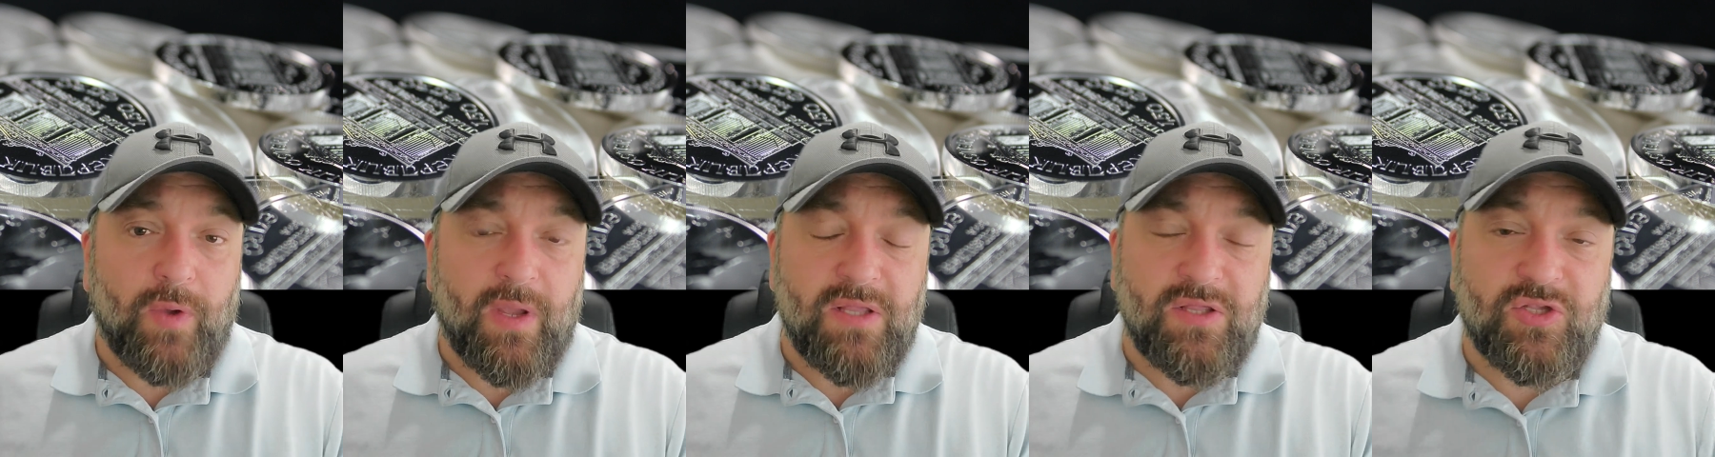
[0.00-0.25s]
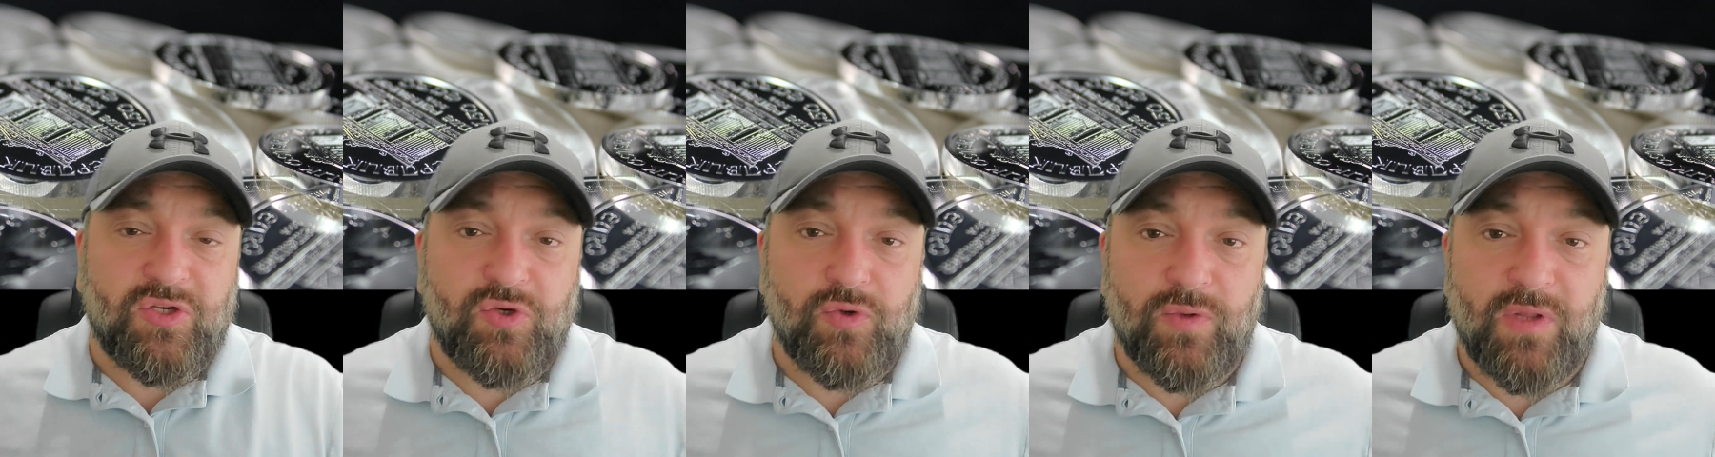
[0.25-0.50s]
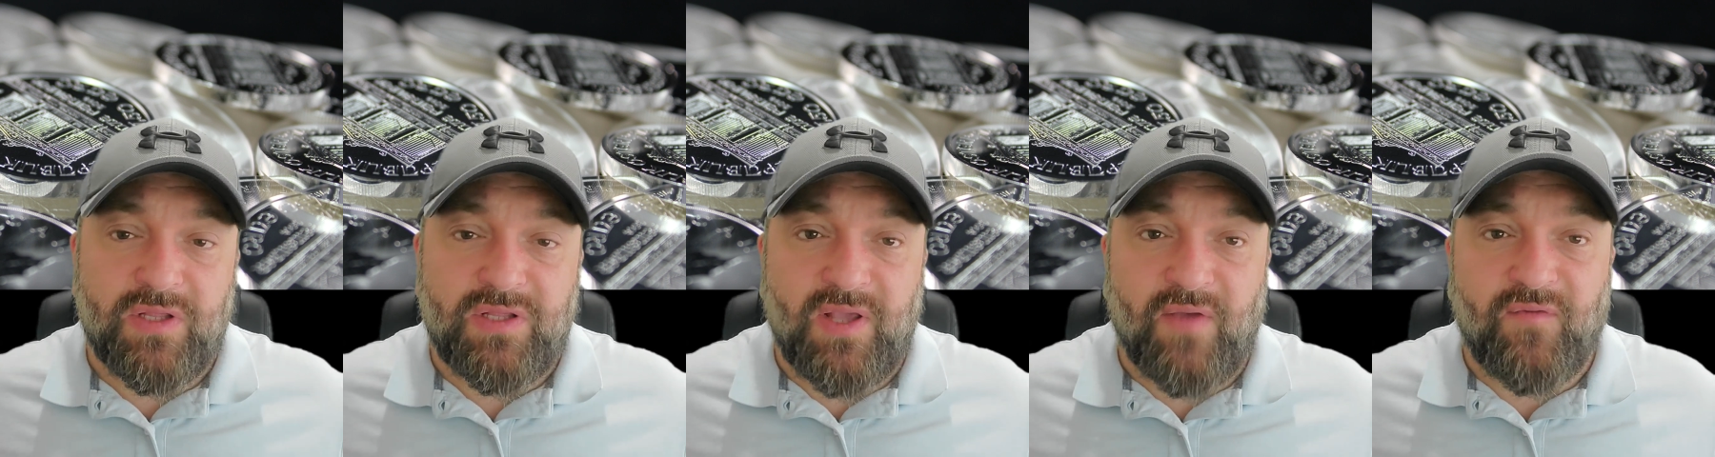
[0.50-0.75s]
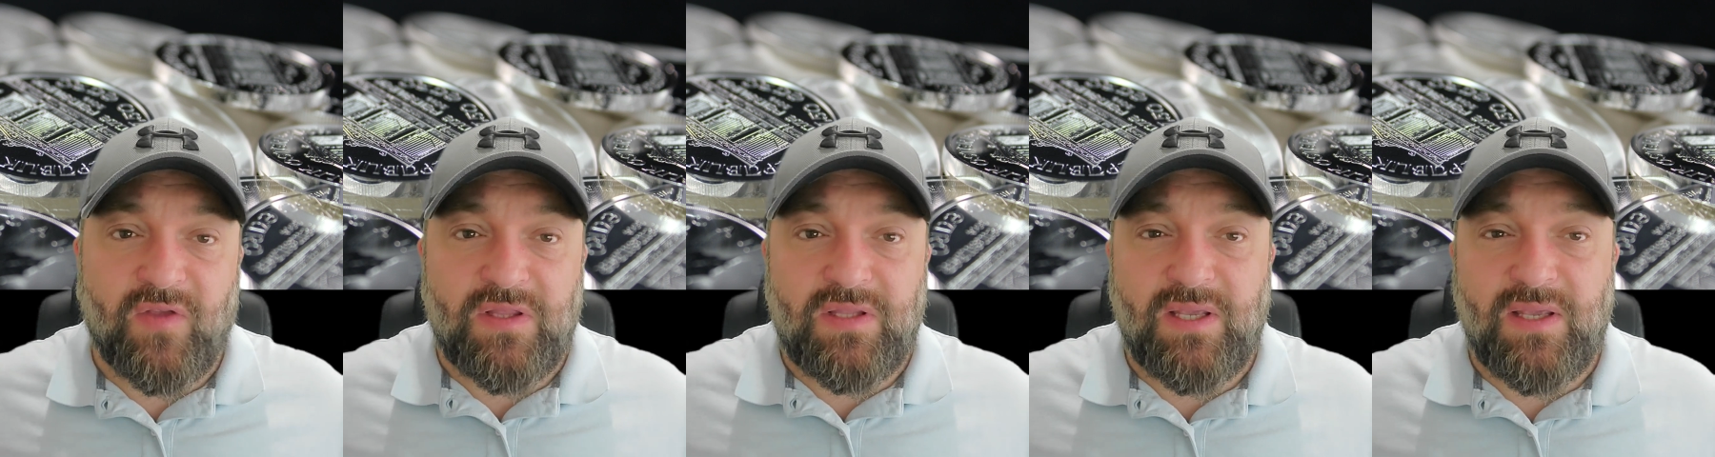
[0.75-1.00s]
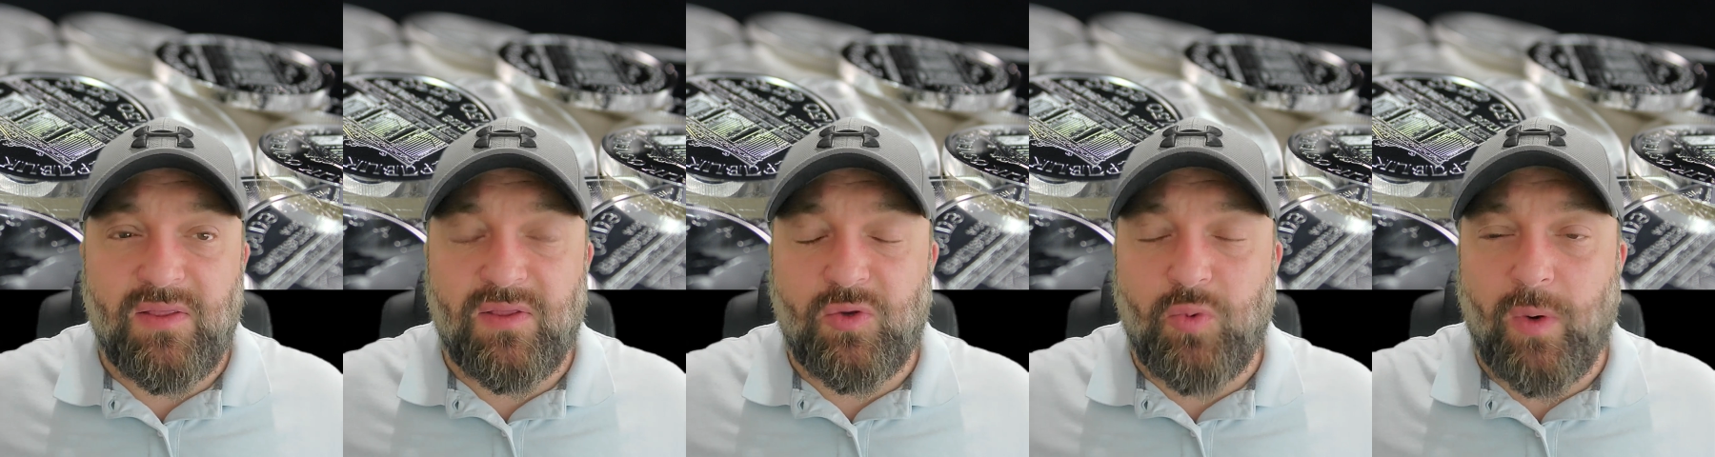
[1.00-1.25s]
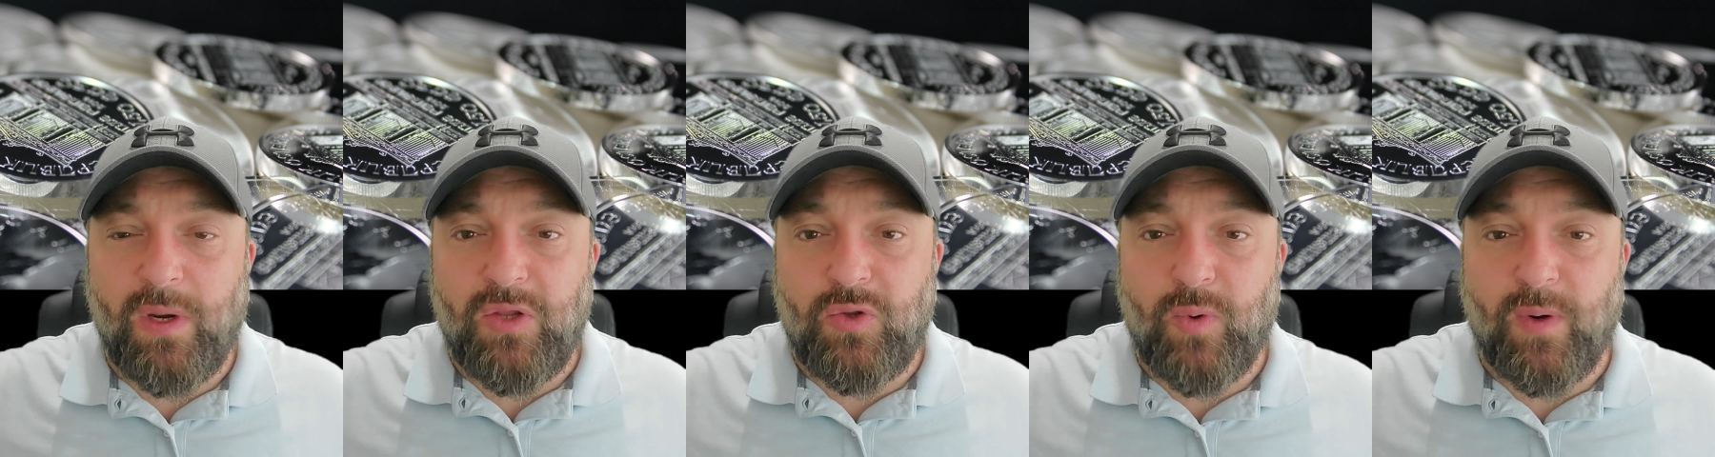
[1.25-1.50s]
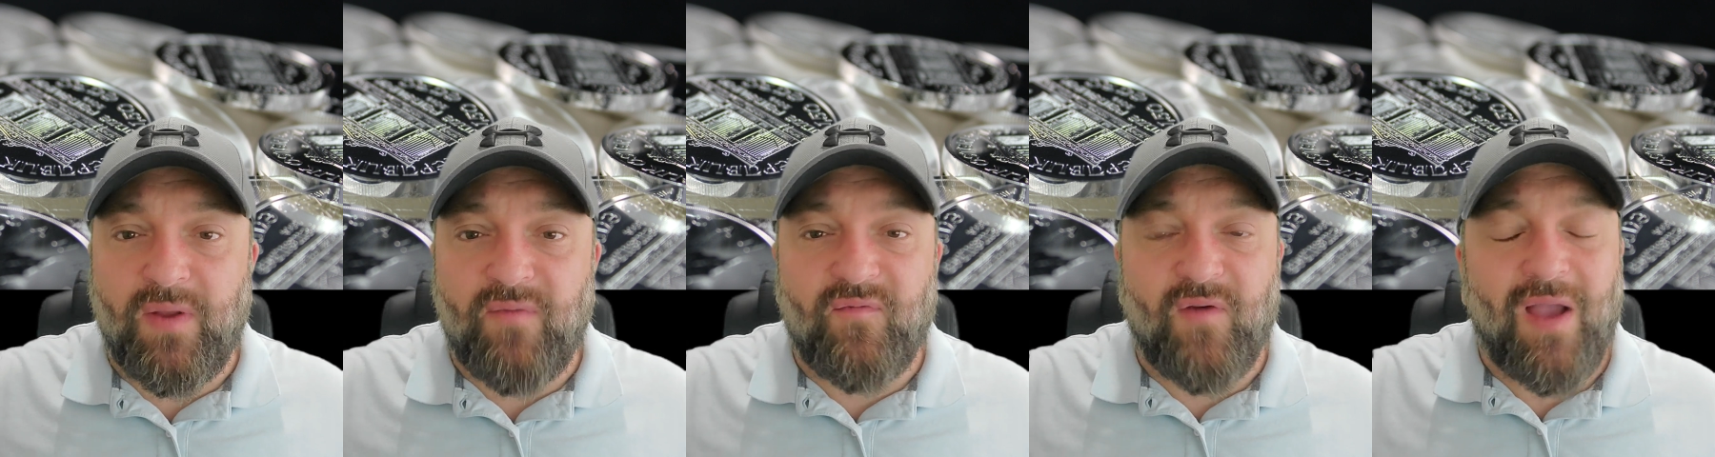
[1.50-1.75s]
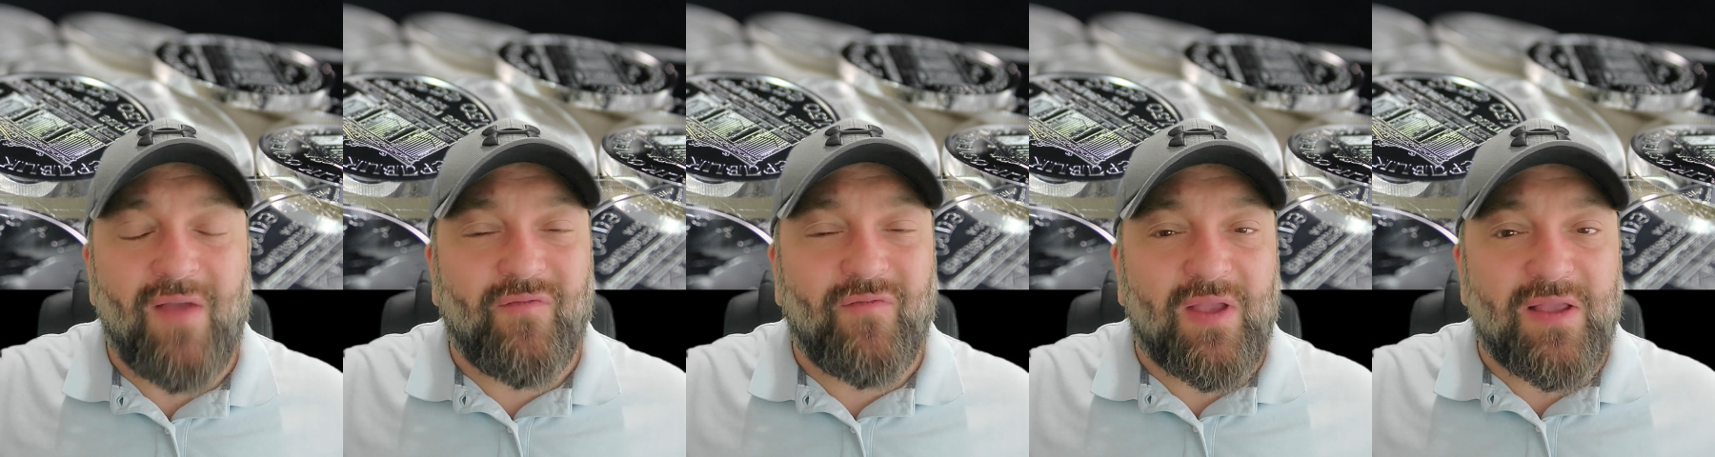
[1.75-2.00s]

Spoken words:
It's June the 17th, 2025,